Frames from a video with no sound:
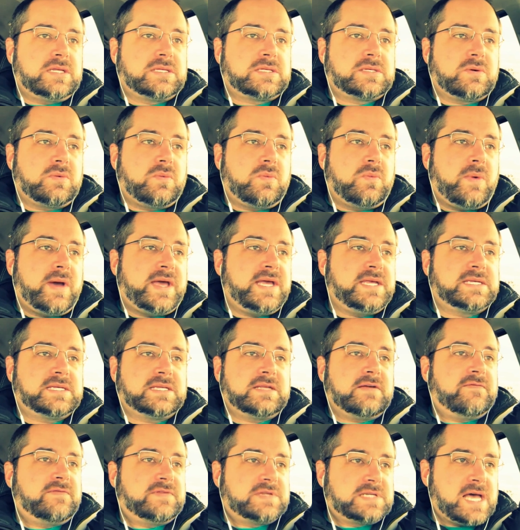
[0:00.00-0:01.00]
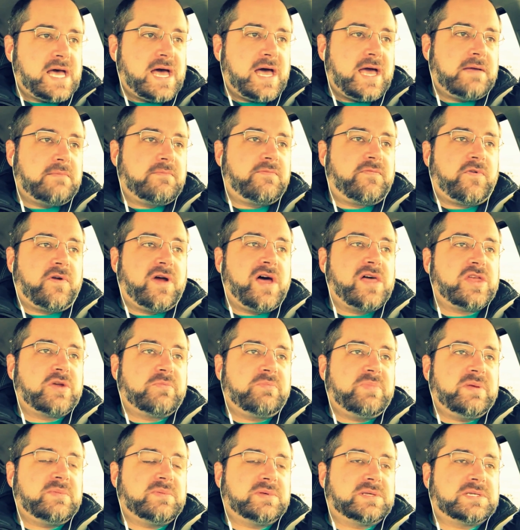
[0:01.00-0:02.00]
a waste of time for other
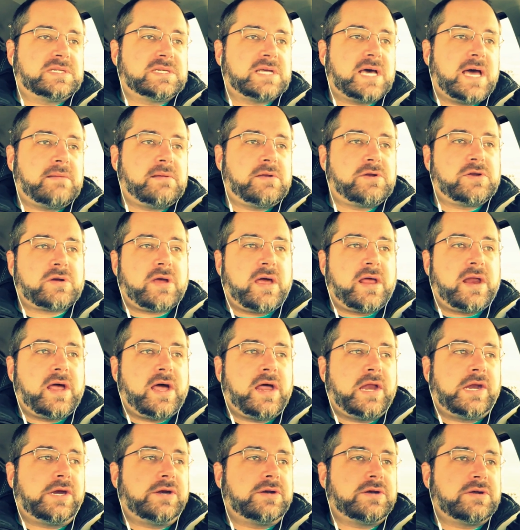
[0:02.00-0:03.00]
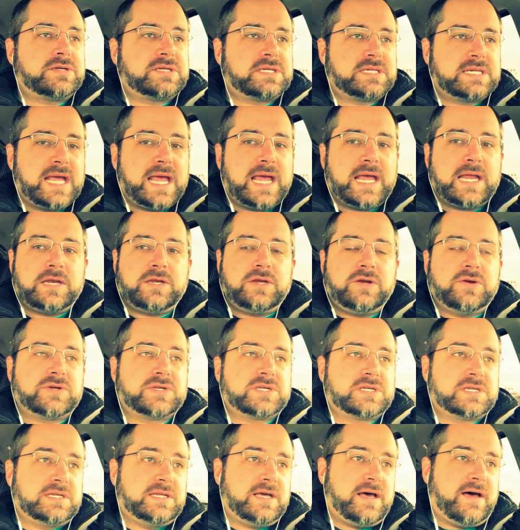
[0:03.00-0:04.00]
people's time to try to understand your
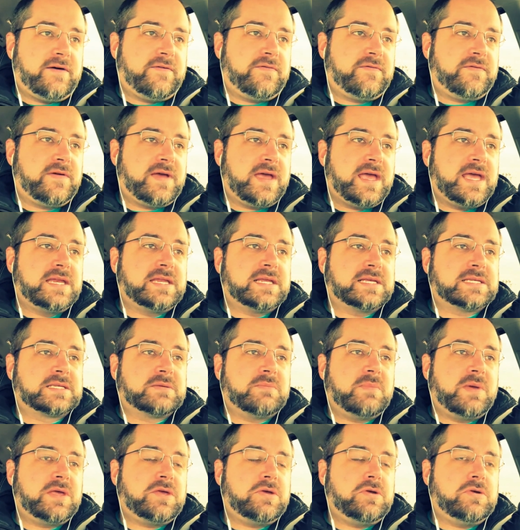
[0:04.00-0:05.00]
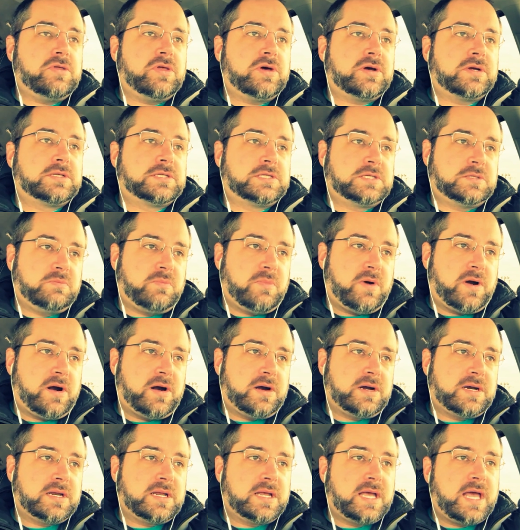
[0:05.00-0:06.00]
stuff. It doesn't make you look
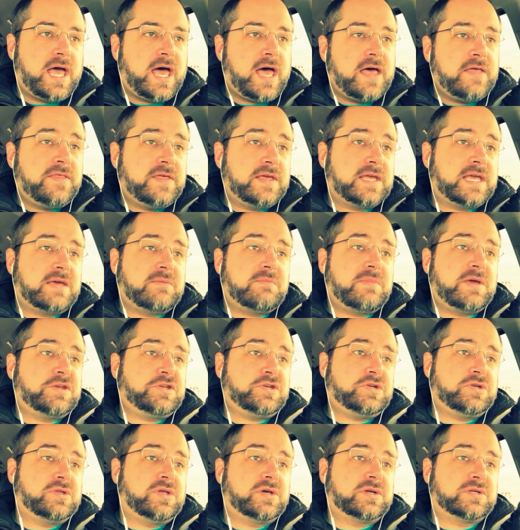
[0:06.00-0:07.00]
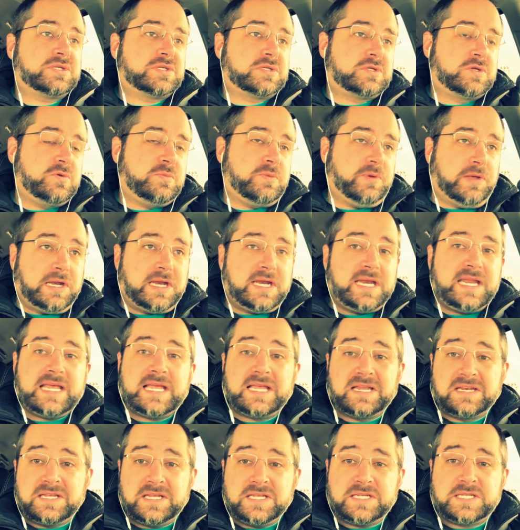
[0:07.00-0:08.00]
smart. I think it makes you look stupid and
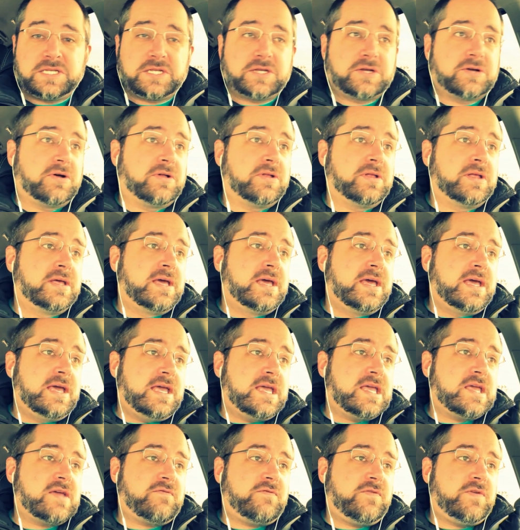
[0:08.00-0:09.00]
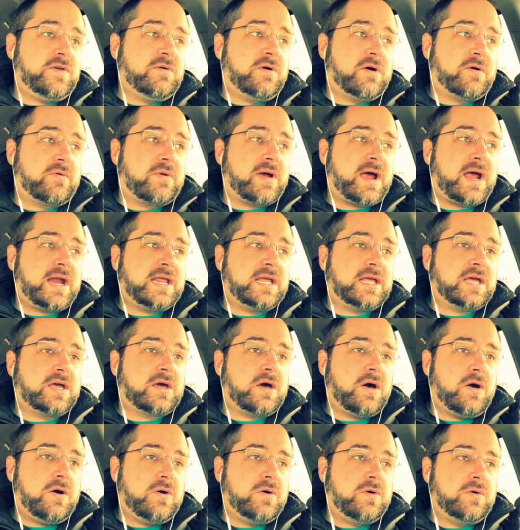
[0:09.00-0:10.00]
egotistical if you are writing
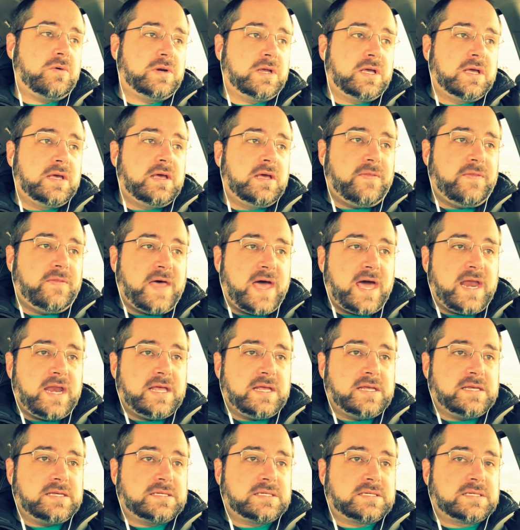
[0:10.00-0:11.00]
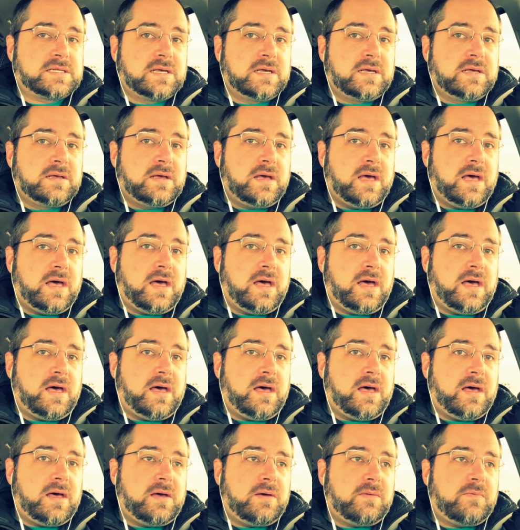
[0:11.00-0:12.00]
code that is
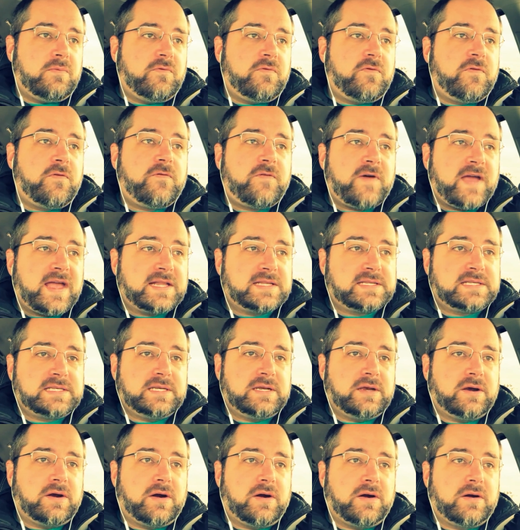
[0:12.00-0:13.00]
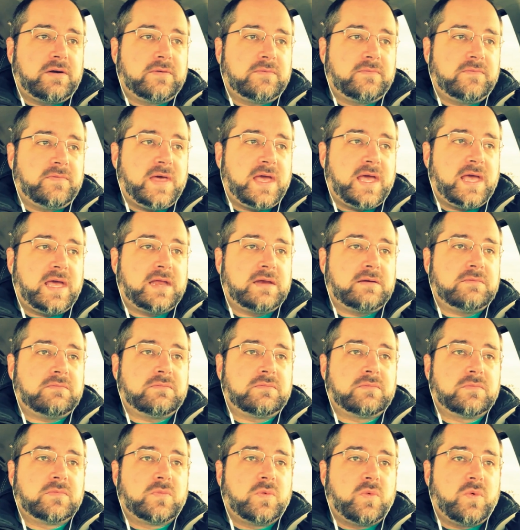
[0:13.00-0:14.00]
fancier
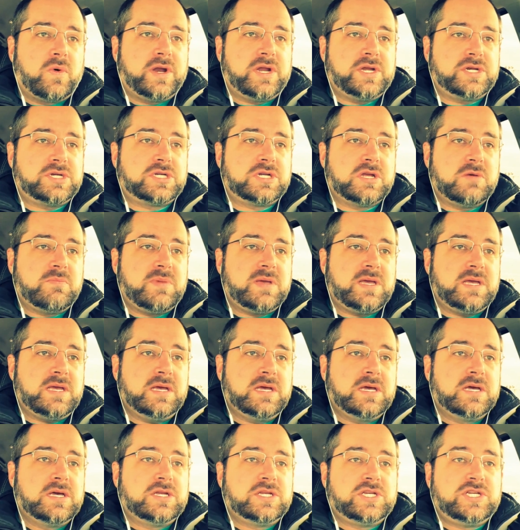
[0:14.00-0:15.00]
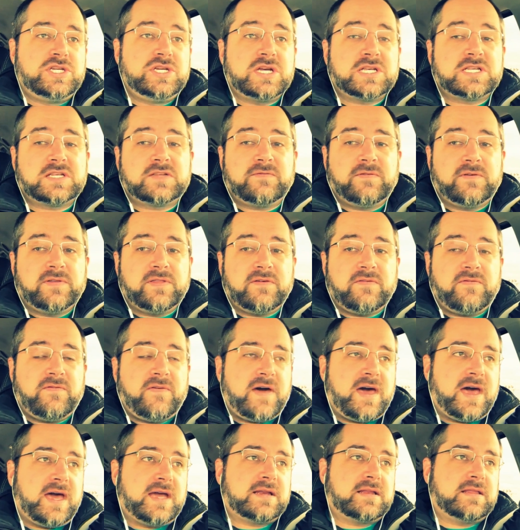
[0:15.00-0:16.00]
than what it should be, just for the
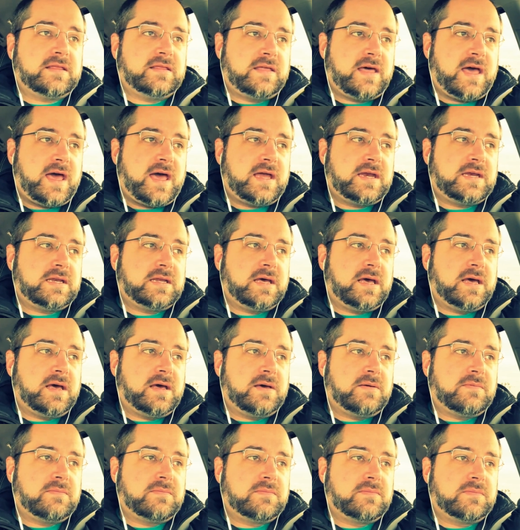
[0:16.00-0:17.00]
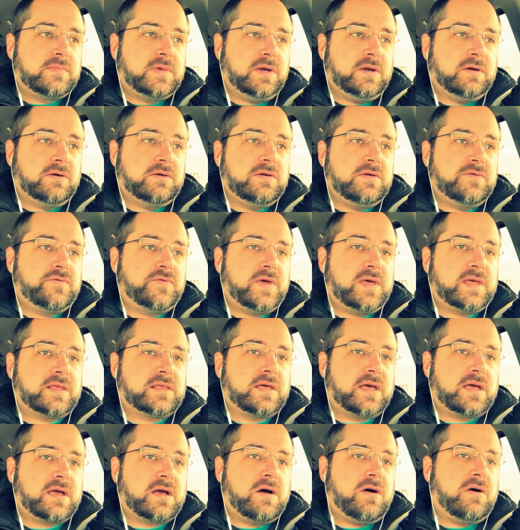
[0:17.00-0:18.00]
fact that you think
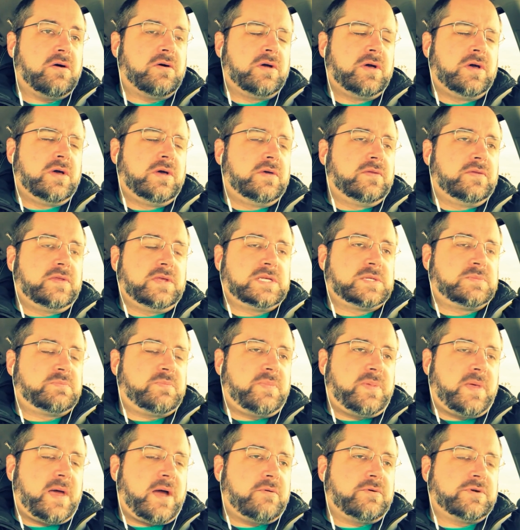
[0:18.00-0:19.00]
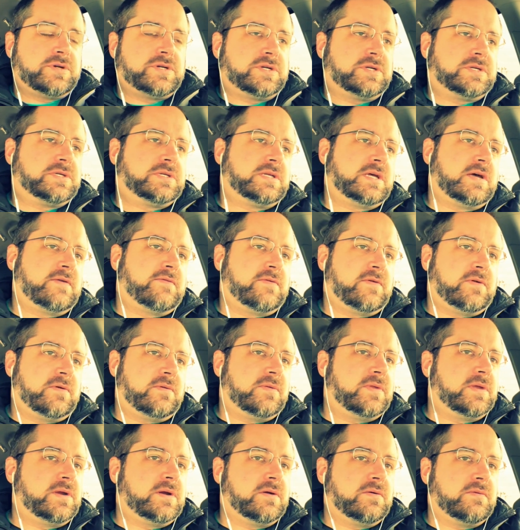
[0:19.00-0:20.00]
like, oh, this PowerShell stuff,
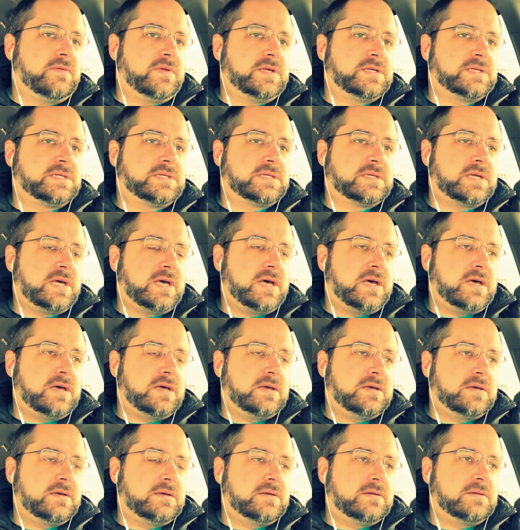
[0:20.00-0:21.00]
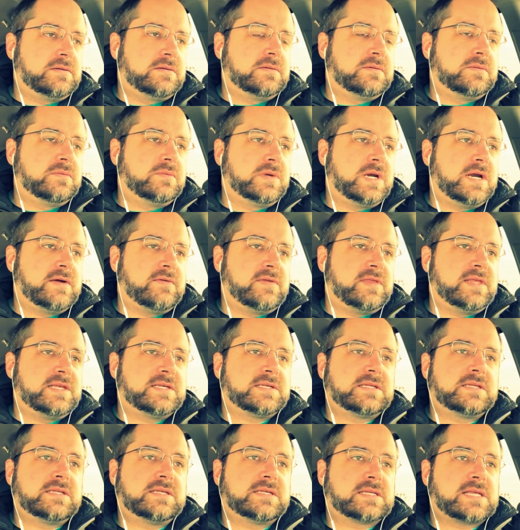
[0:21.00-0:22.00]
or this whatever,
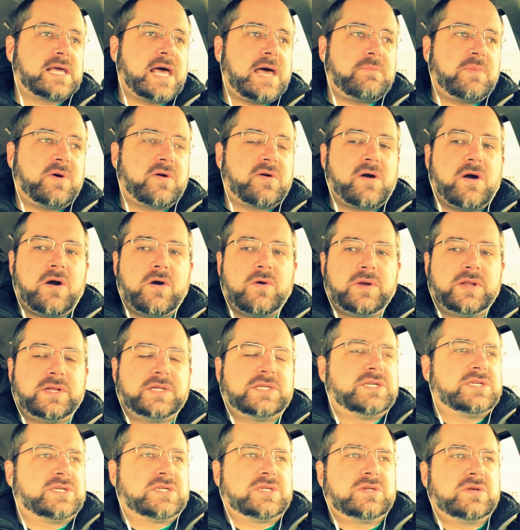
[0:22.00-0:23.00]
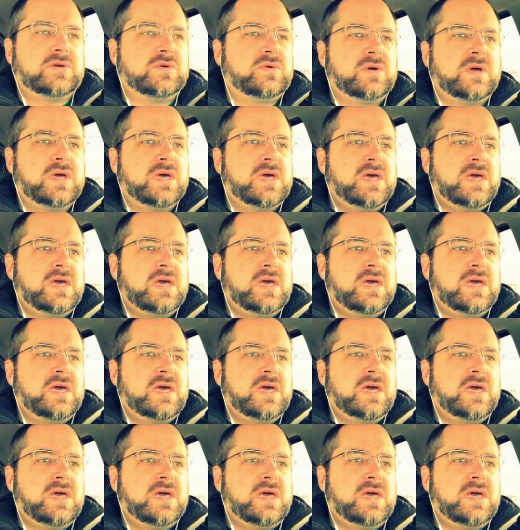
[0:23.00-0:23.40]
this type of code is just too